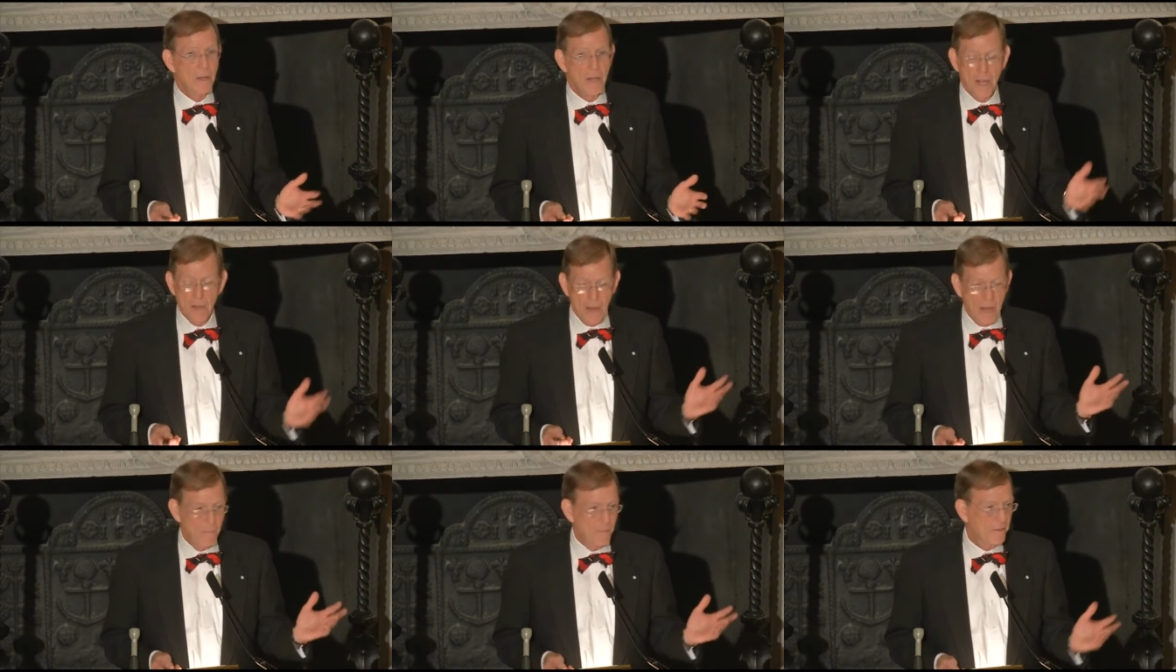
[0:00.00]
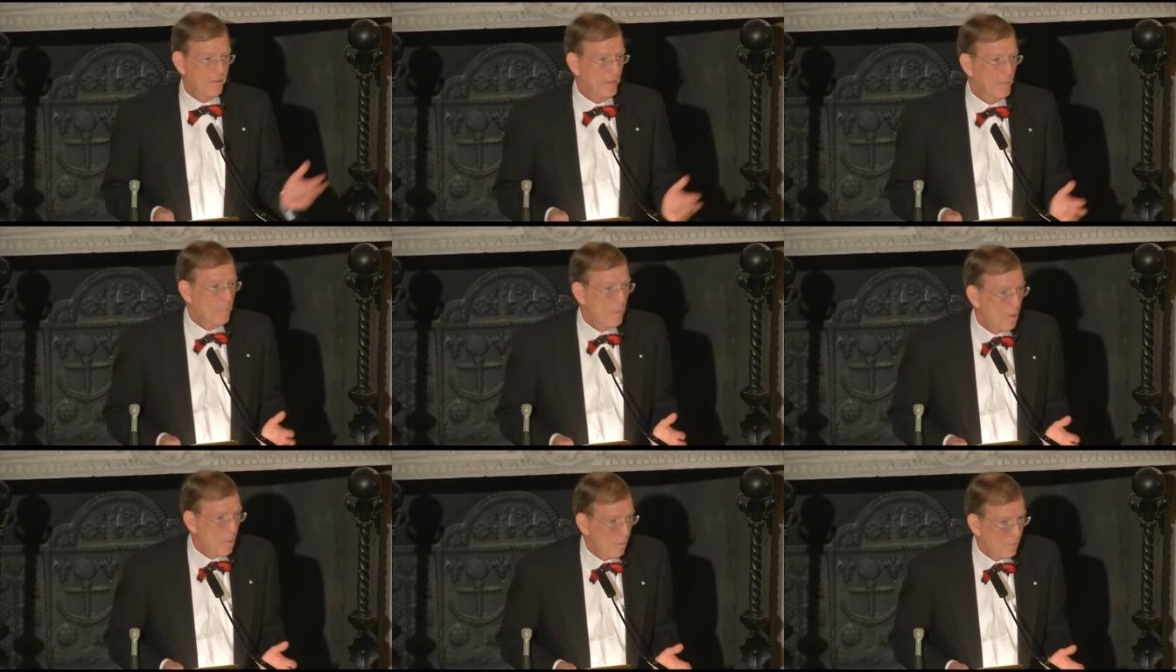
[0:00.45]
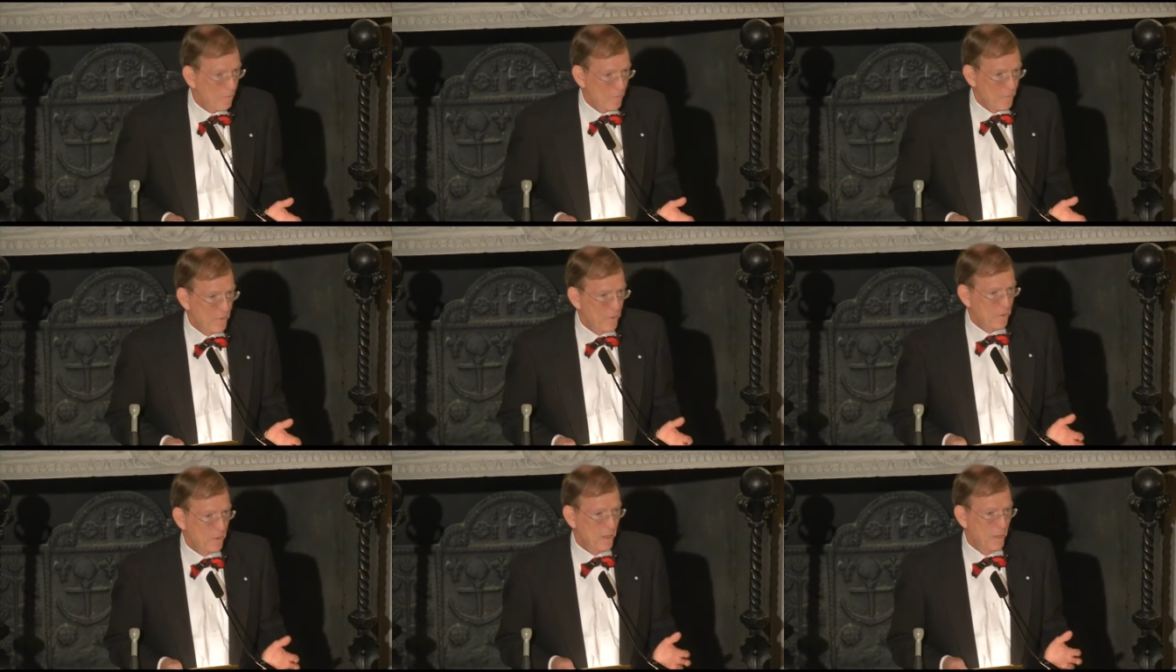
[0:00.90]
and obviously Paul
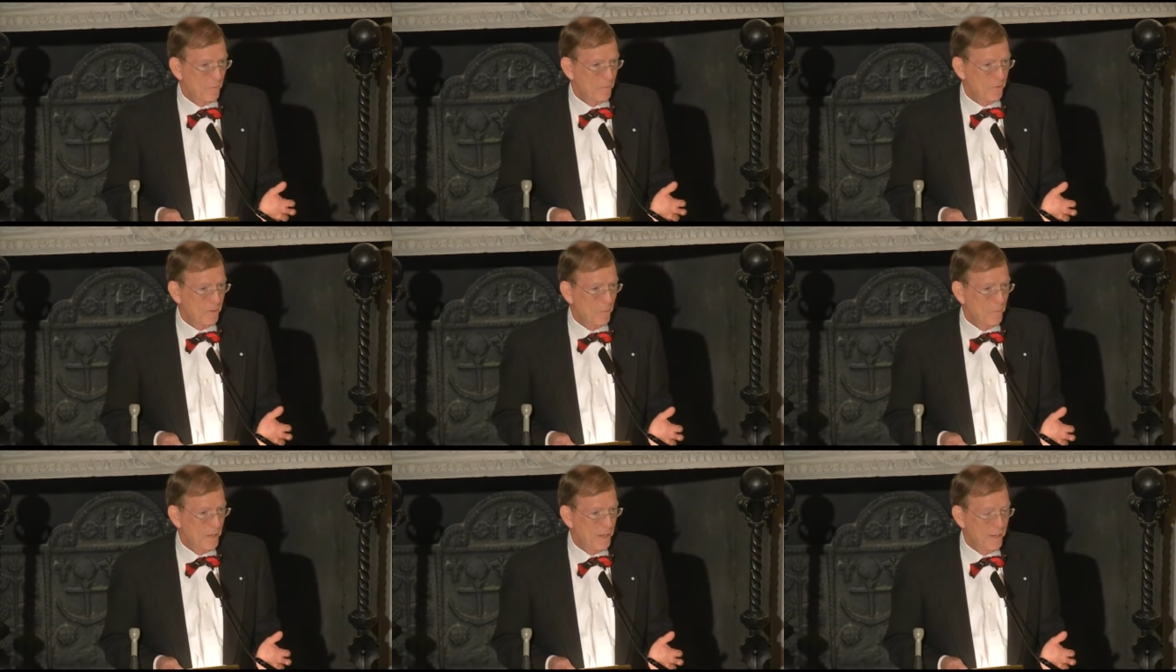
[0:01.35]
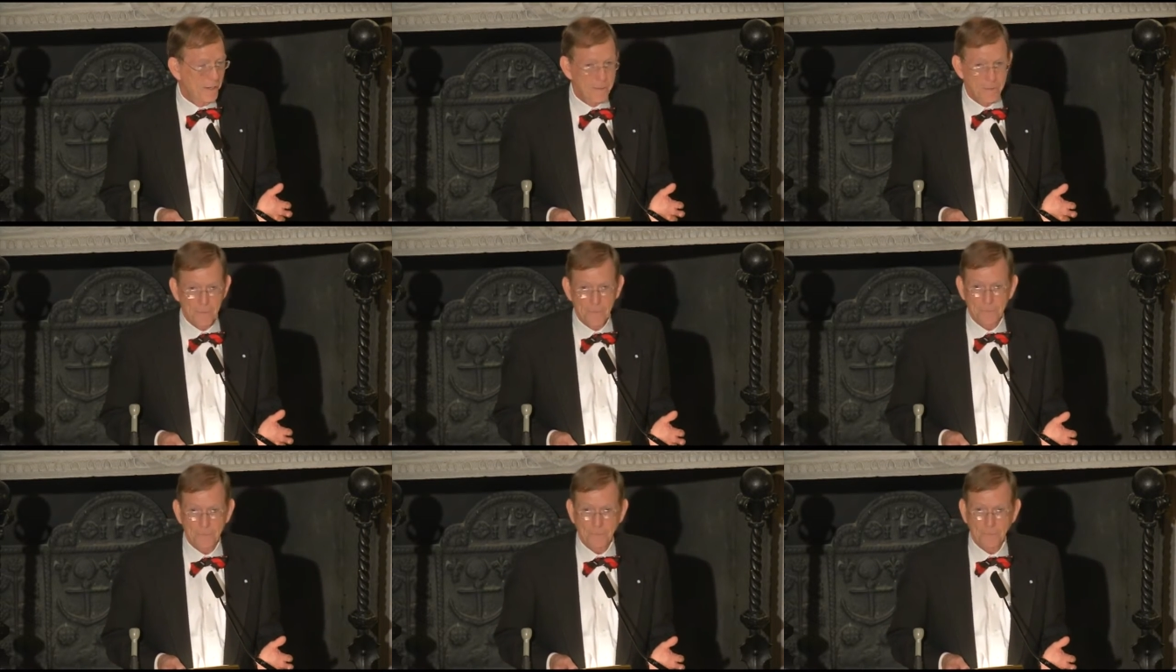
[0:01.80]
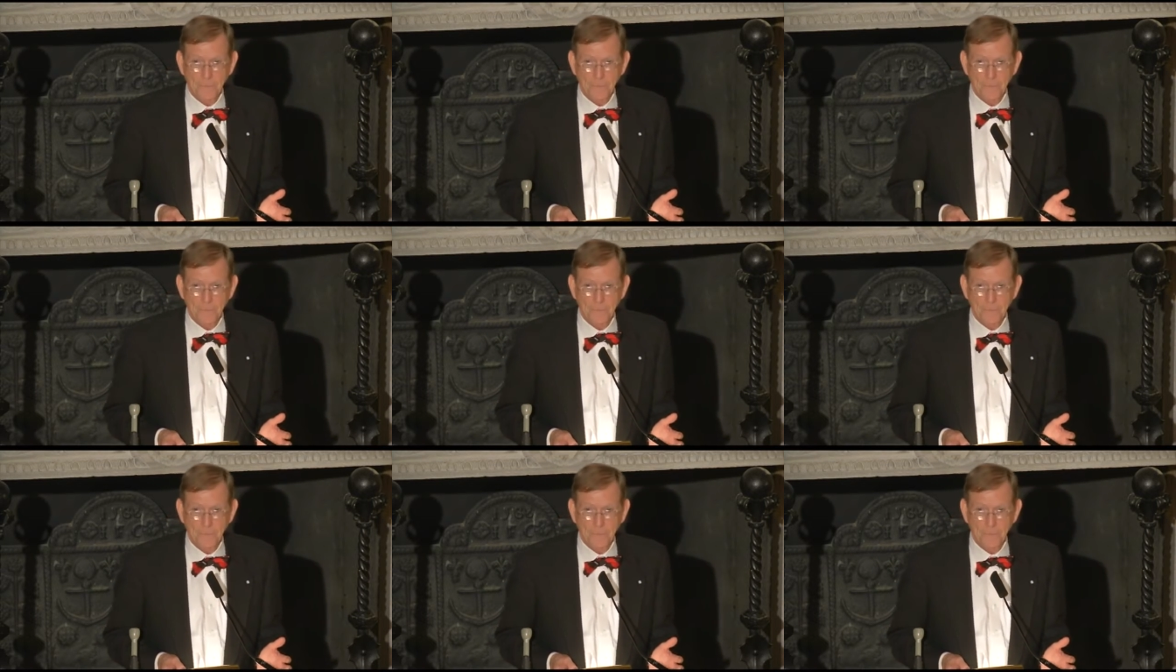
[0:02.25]
Revere comes to mind.